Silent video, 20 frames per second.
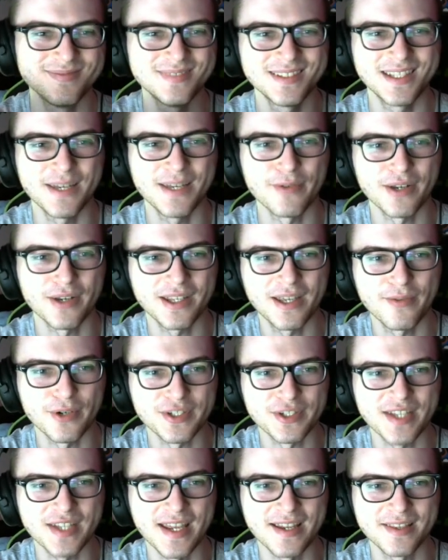give or
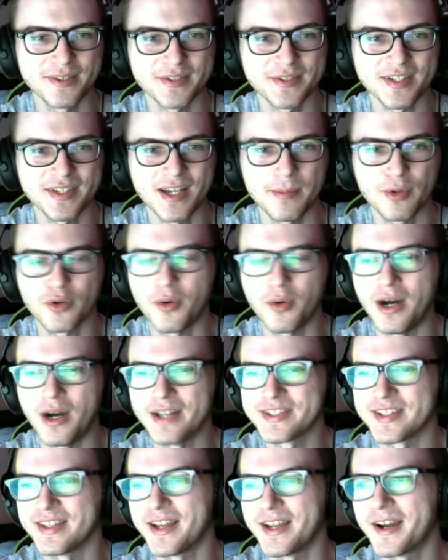take. There's a couple
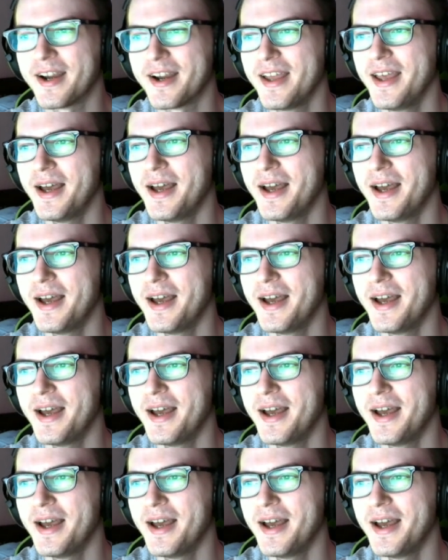quads in there.